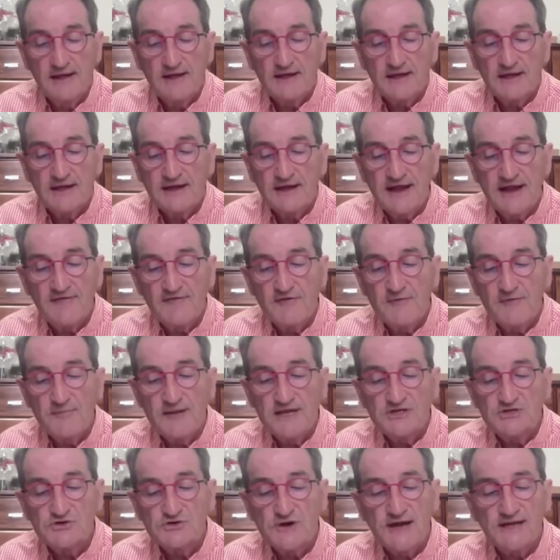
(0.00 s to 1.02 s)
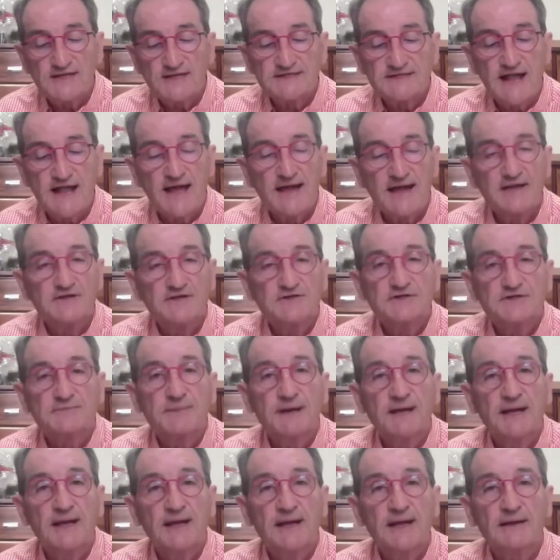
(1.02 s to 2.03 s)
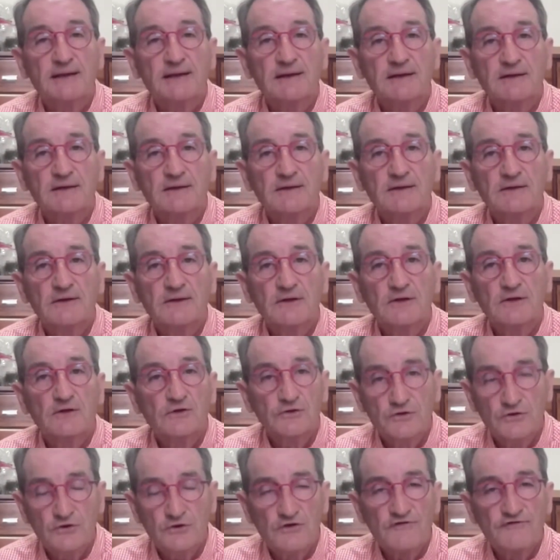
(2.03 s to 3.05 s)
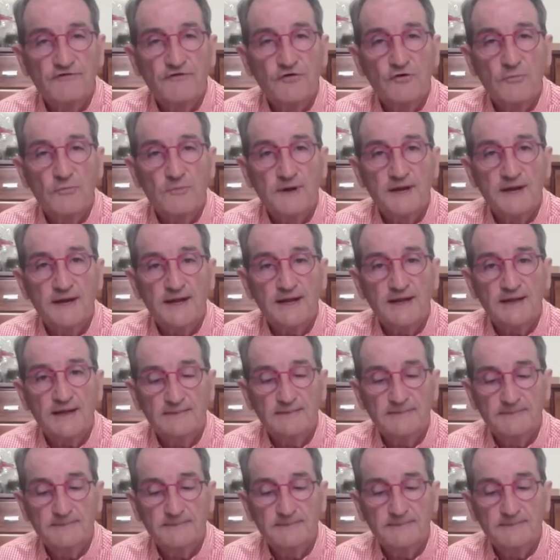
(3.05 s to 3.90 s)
can never be translated to mean uniformity.